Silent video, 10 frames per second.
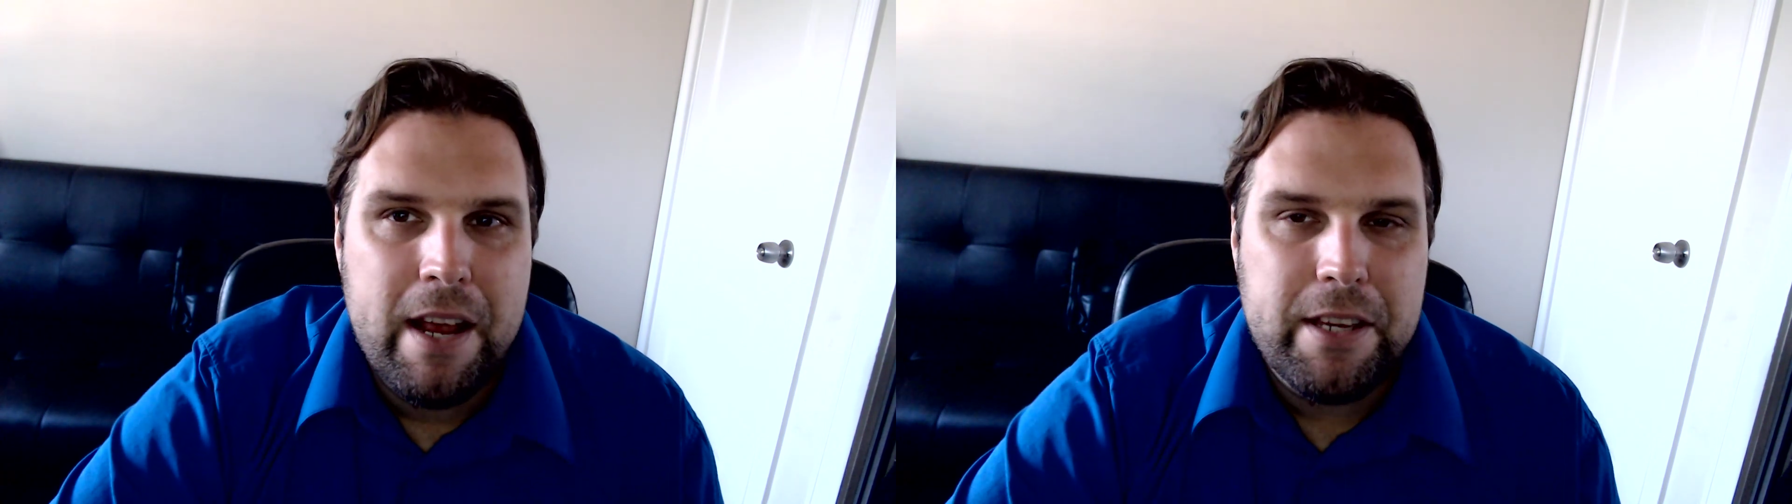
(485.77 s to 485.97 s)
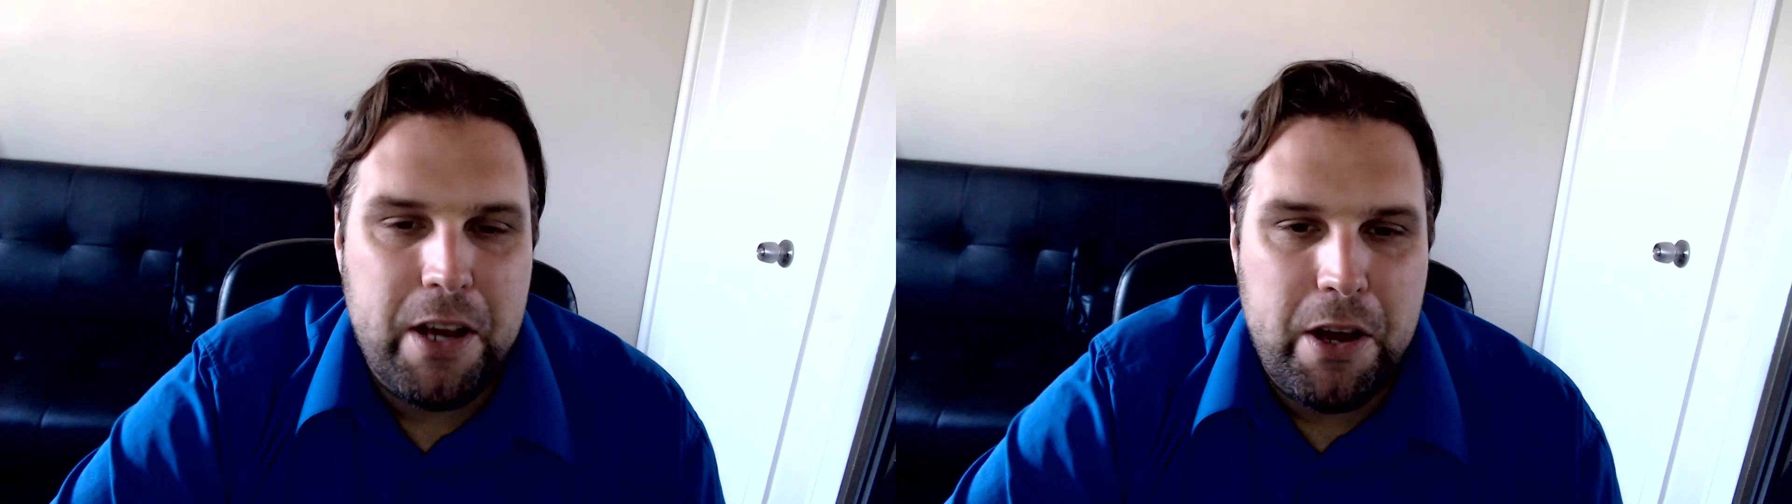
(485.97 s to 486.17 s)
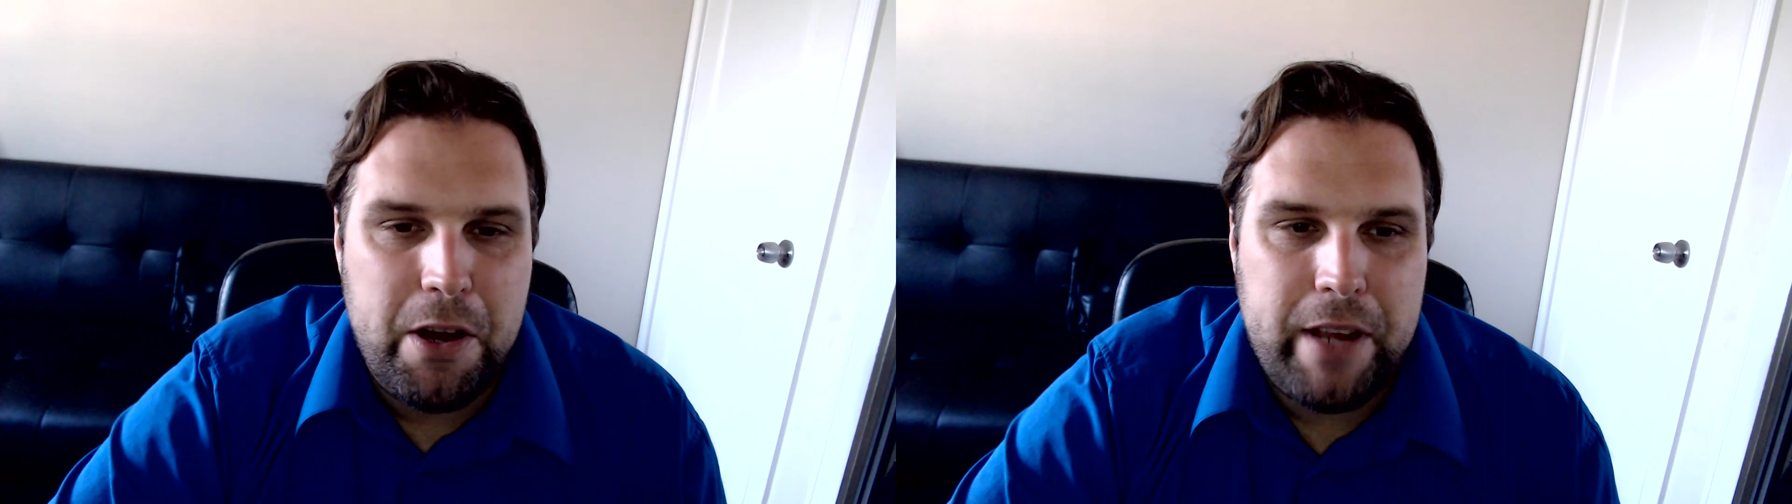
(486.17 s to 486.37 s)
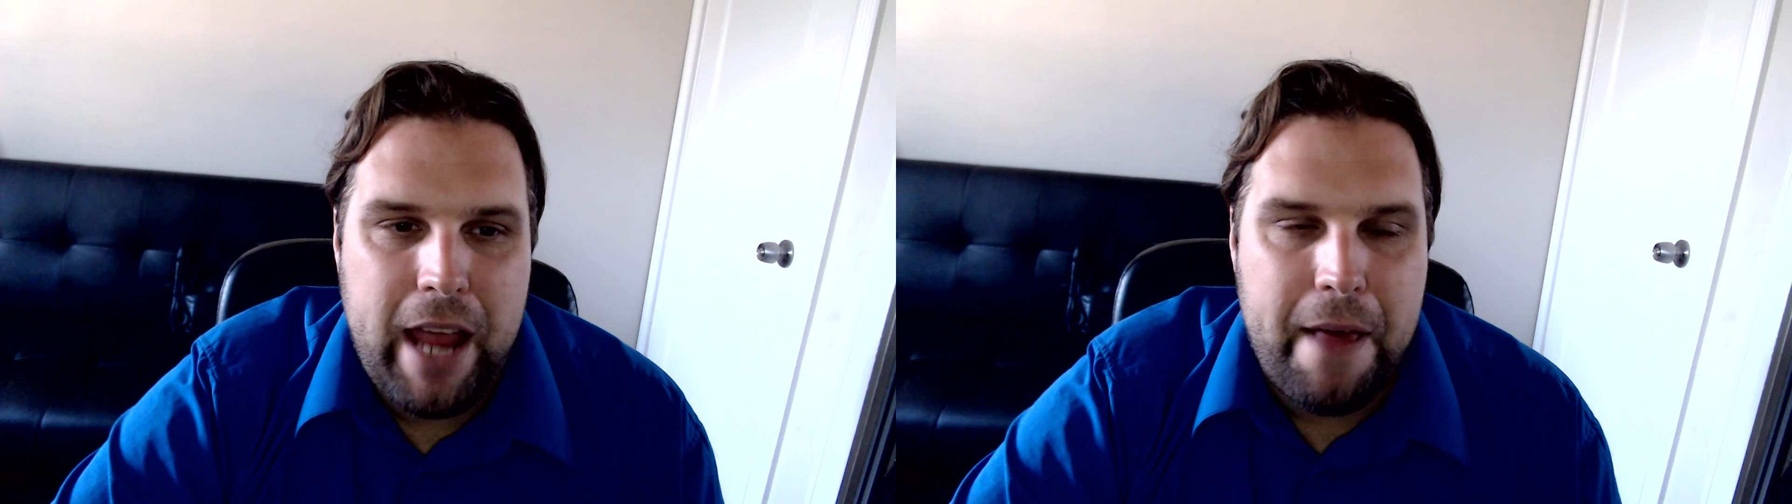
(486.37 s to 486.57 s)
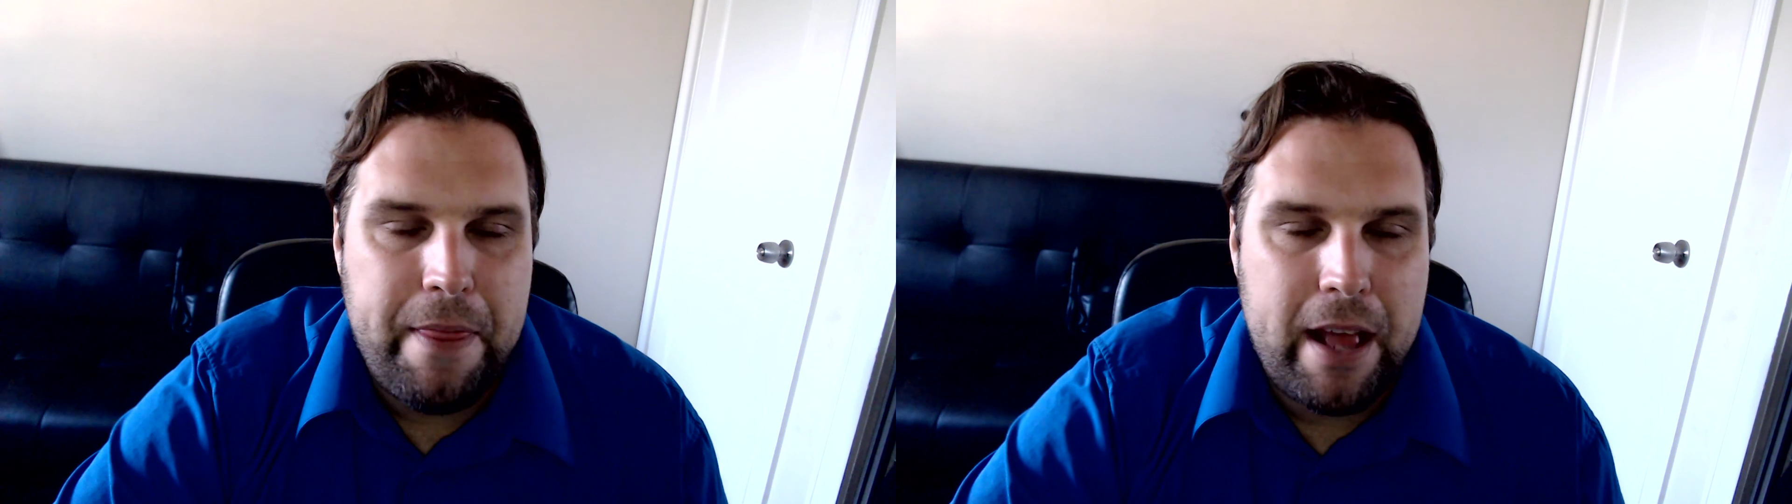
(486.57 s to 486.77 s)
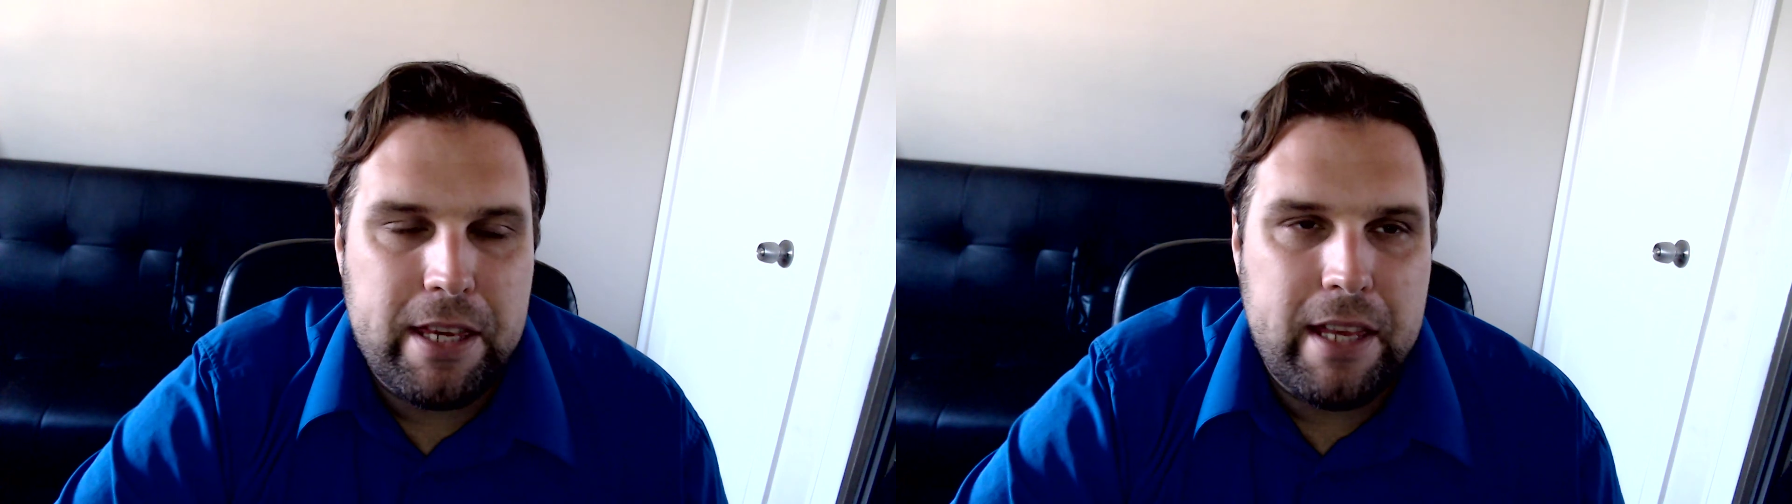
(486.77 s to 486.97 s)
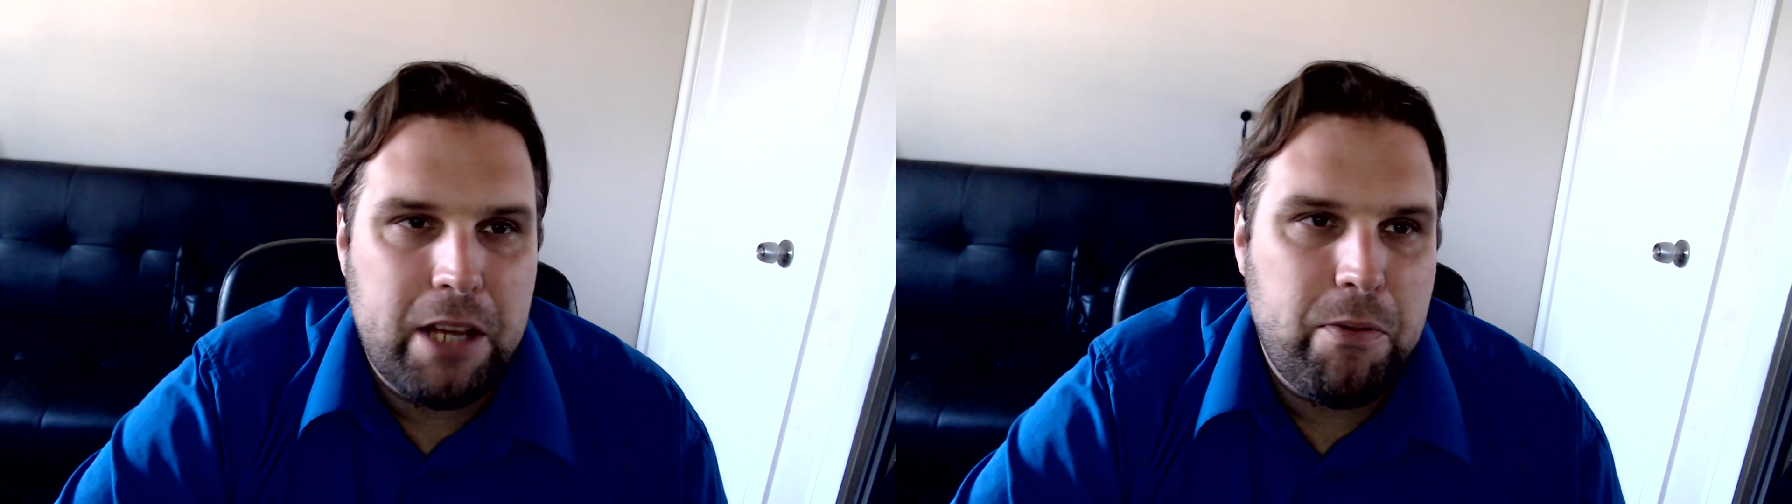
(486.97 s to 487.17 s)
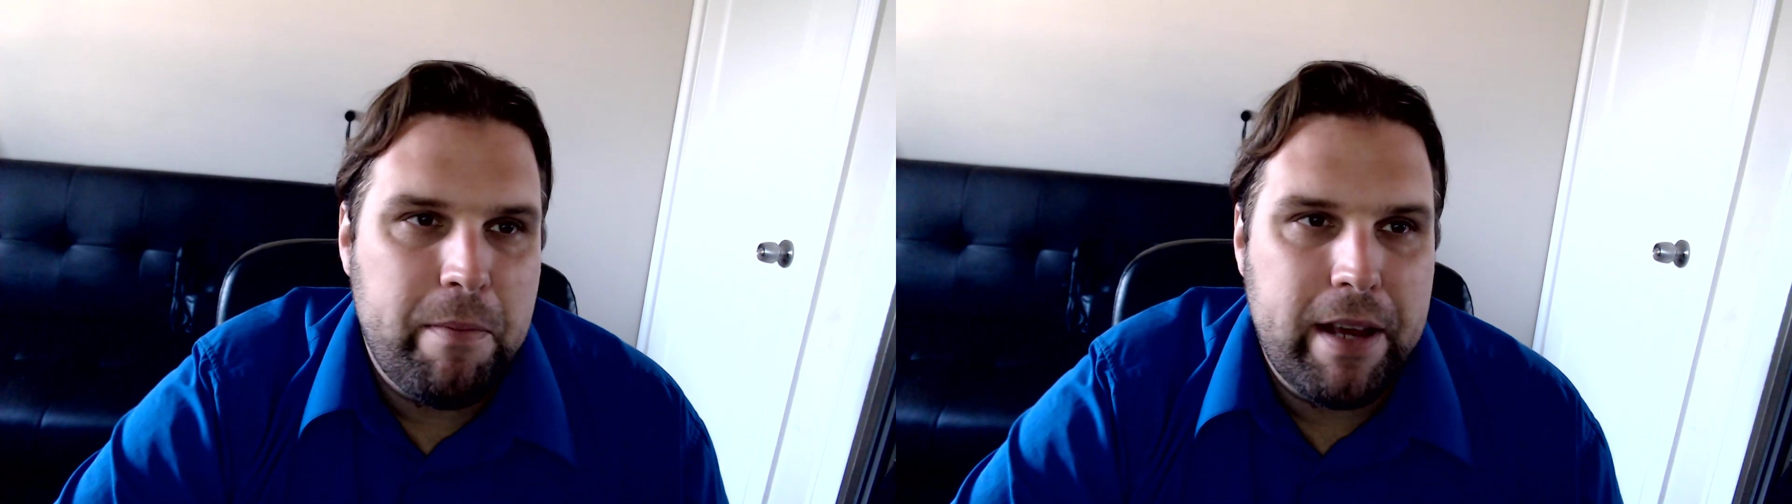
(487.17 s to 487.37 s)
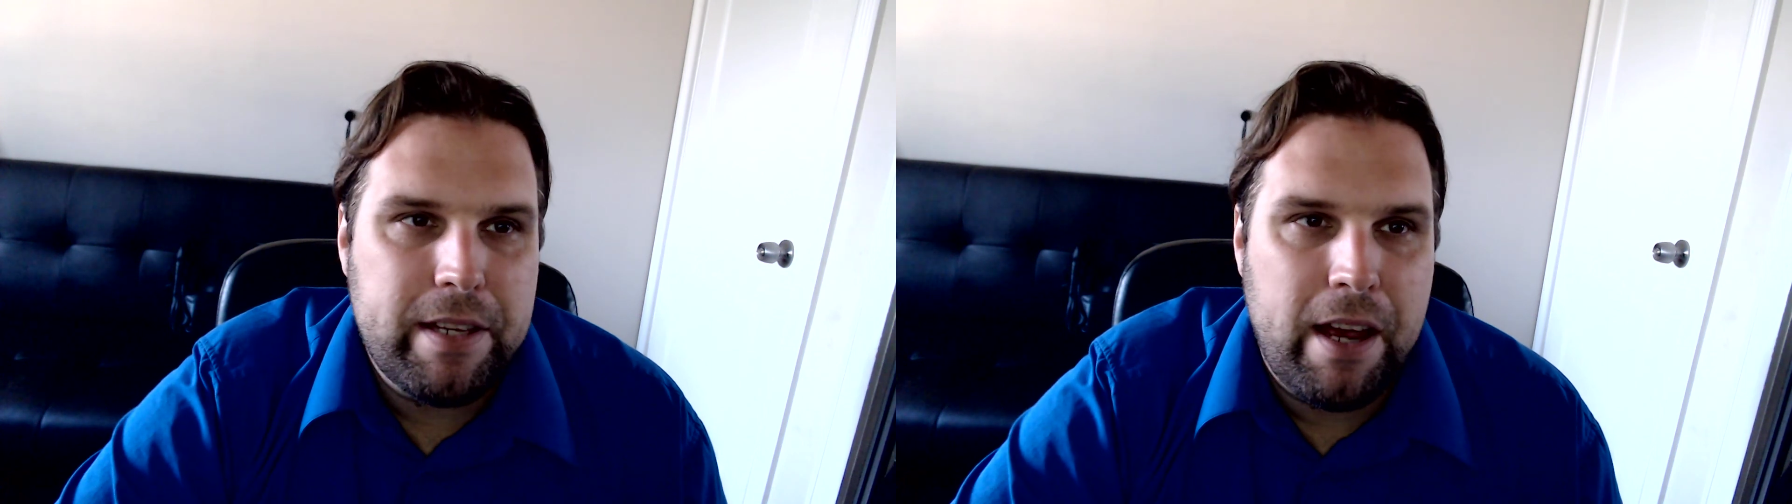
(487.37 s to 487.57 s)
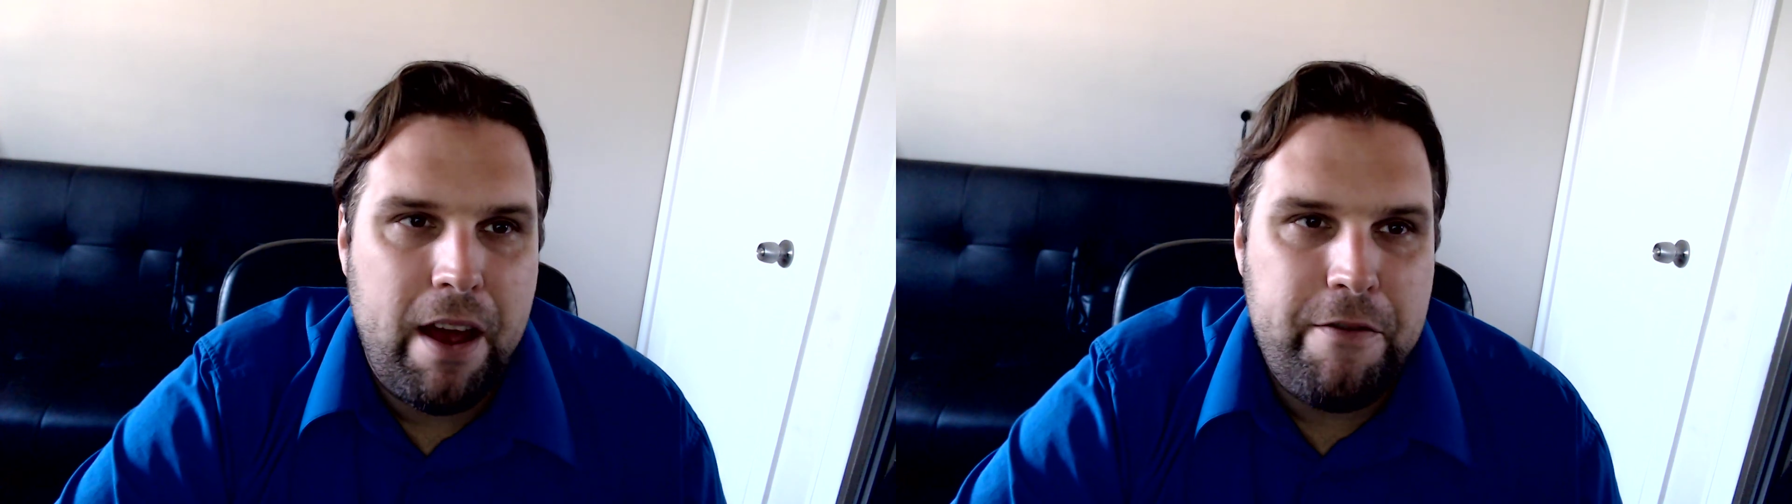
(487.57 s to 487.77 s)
So yeah, that's what makes a